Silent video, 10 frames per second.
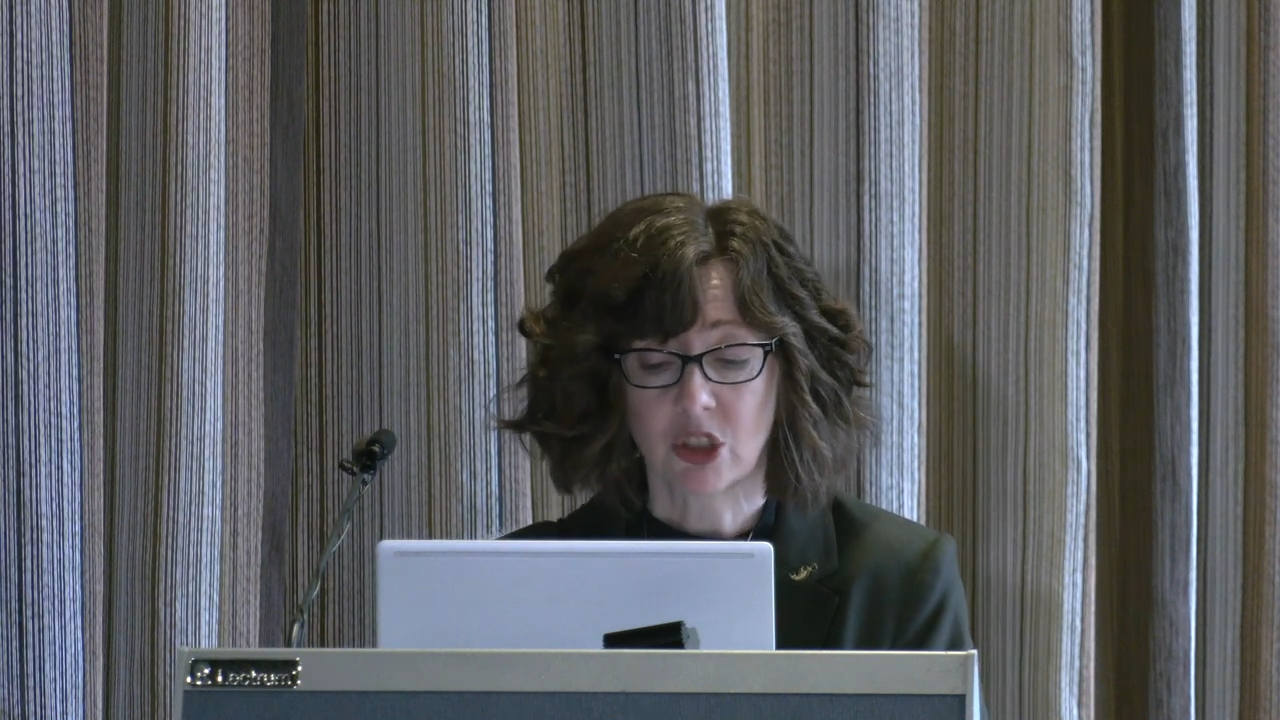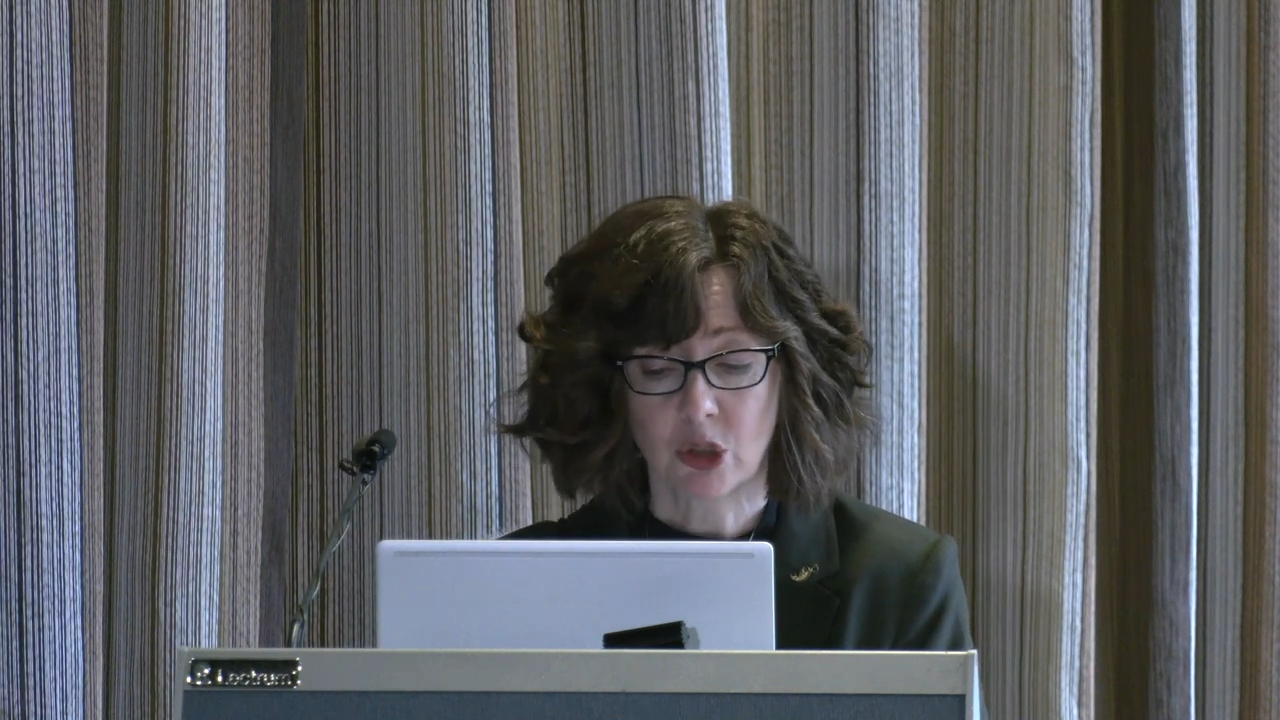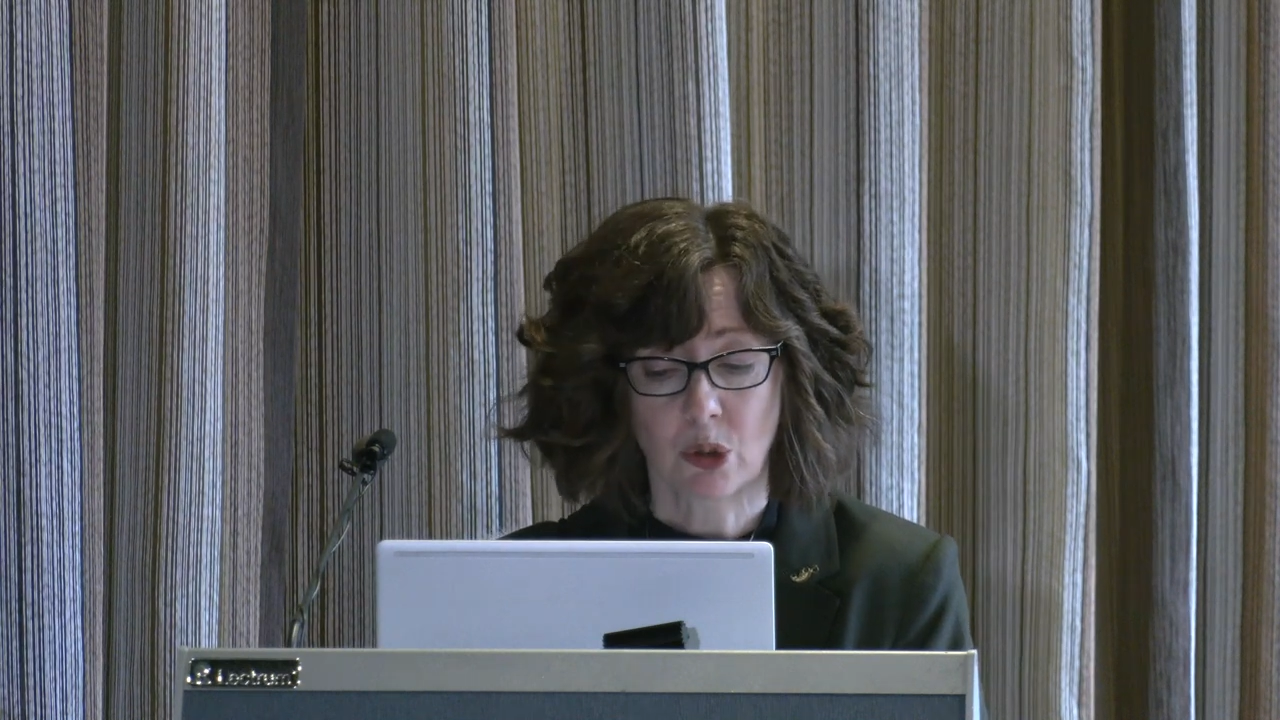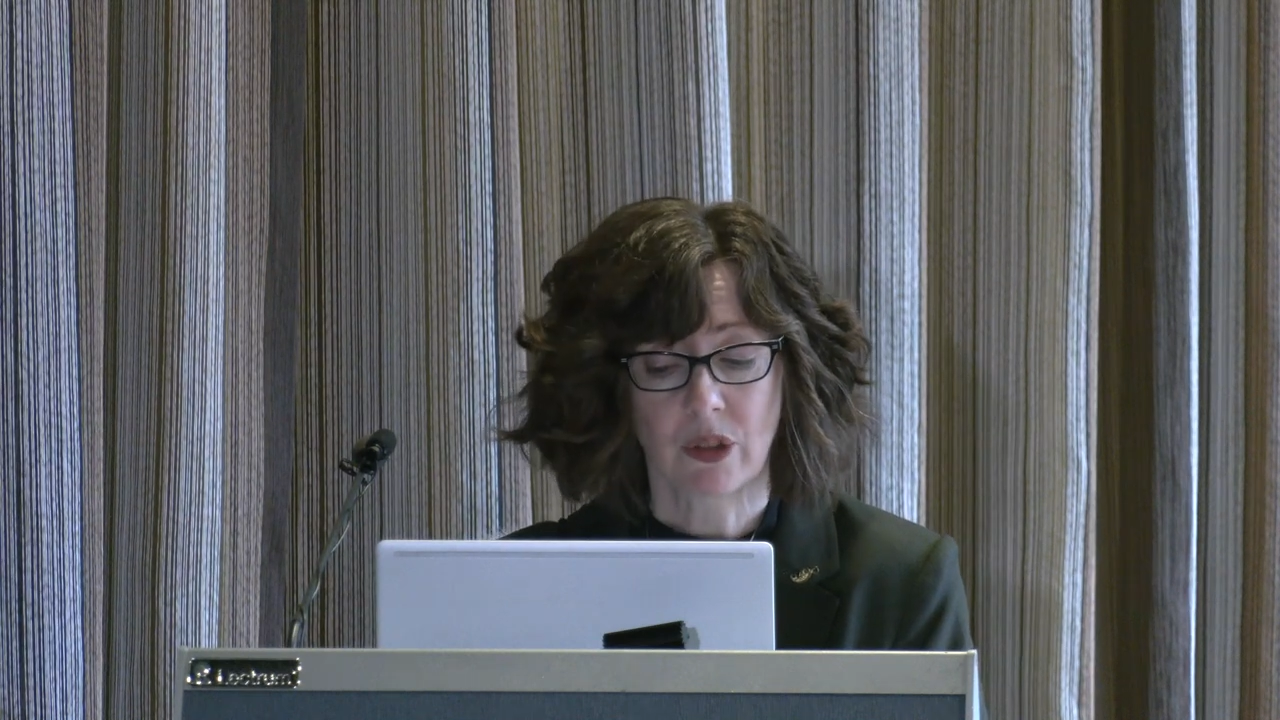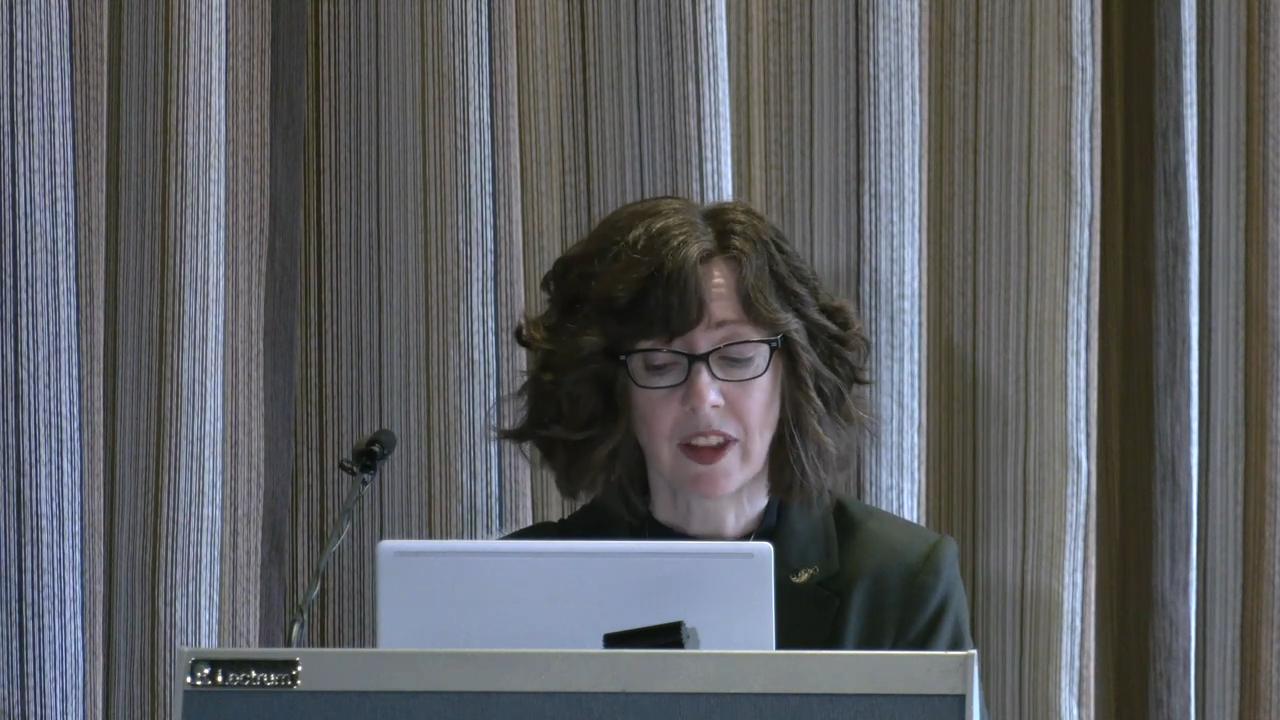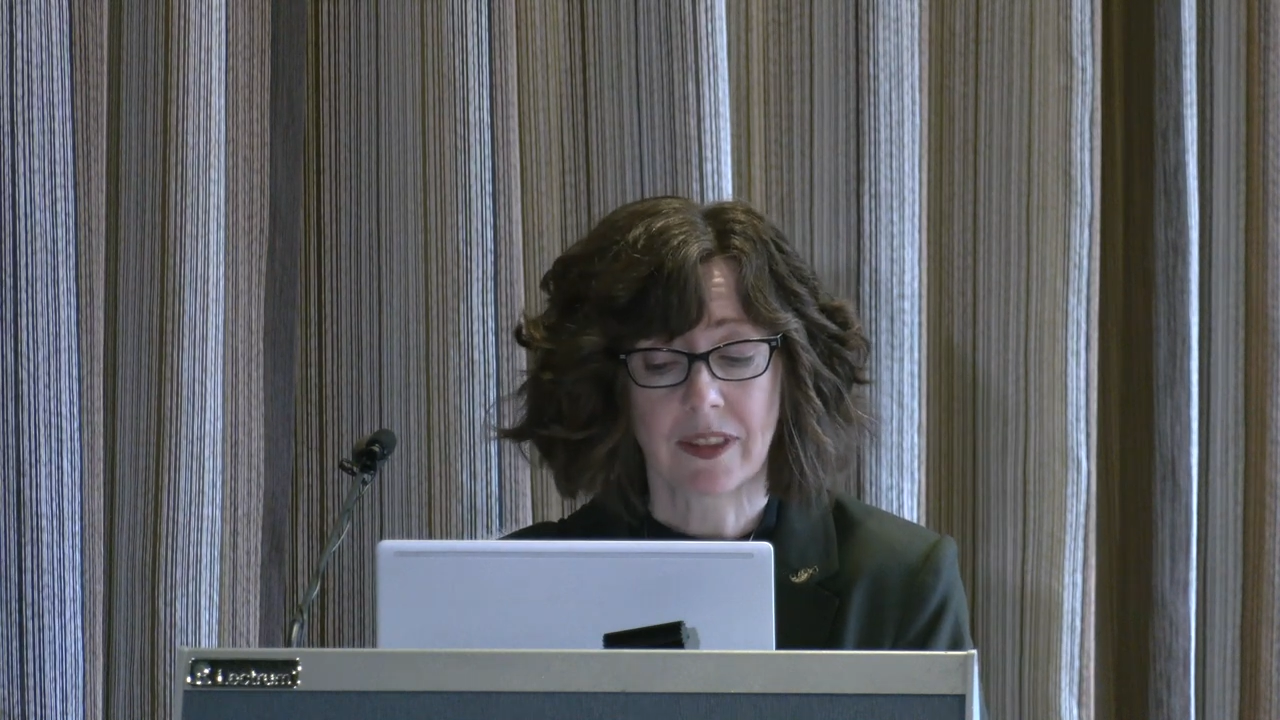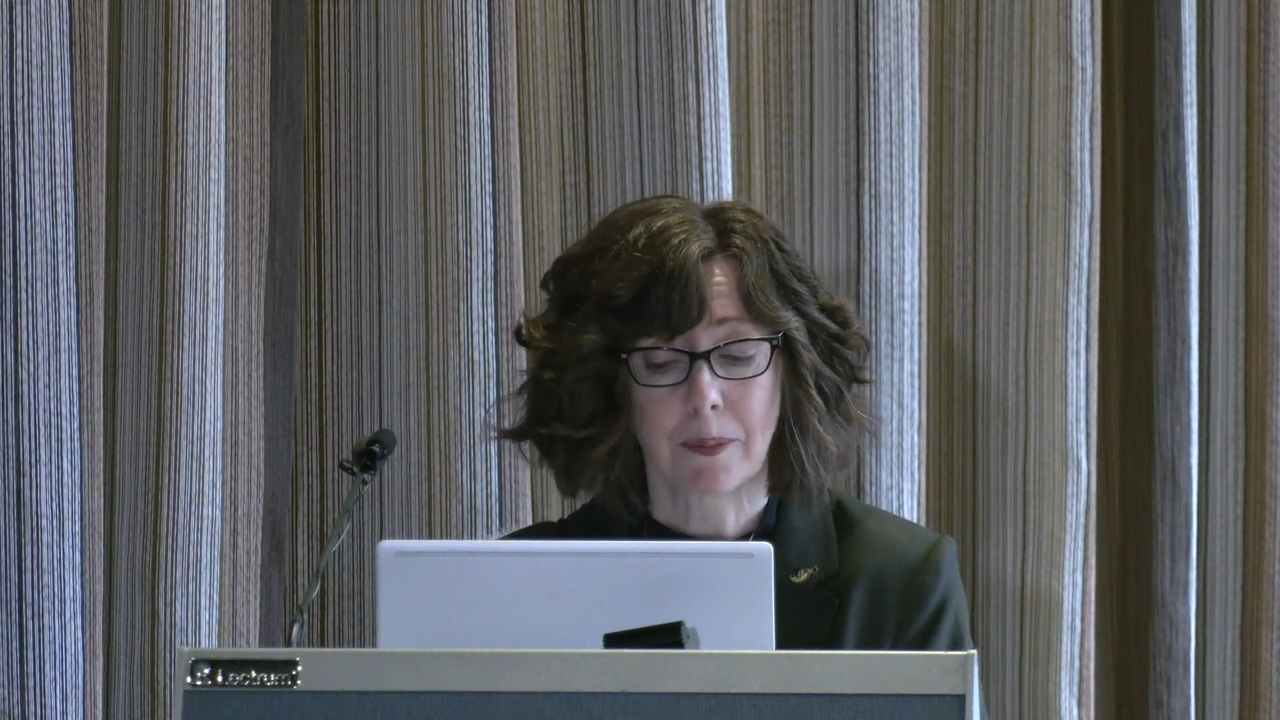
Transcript: ensure that